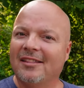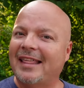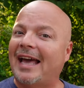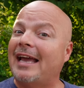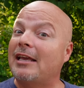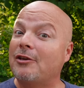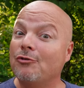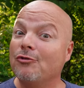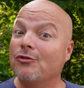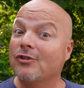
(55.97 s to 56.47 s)

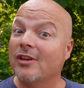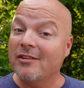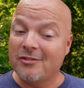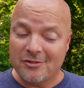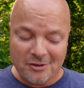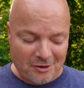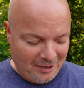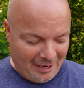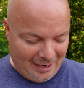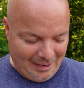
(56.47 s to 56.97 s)
thank you,
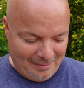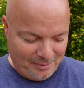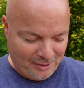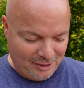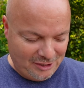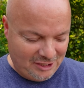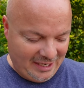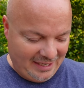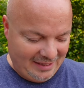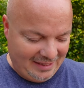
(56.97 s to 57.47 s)
sister. I
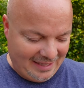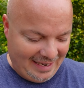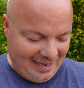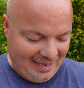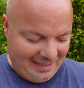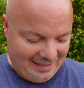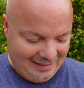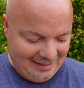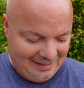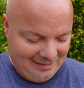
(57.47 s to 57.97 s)
appreciate
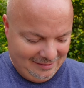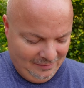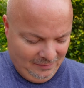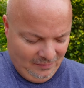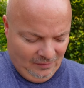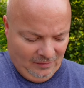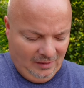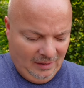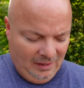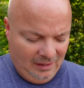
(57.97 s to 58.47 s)
that. And
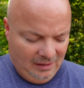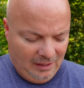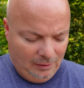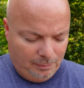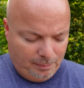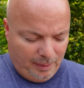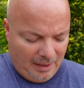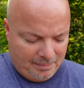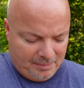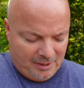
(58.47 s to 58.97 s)
let's
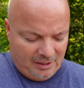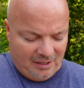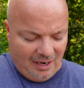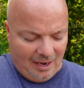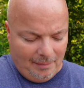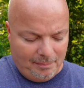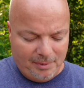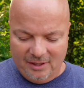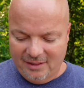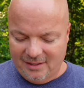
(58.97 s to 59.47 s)
pop the
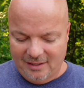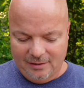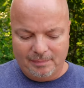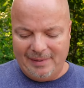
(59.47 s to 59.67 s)
top on this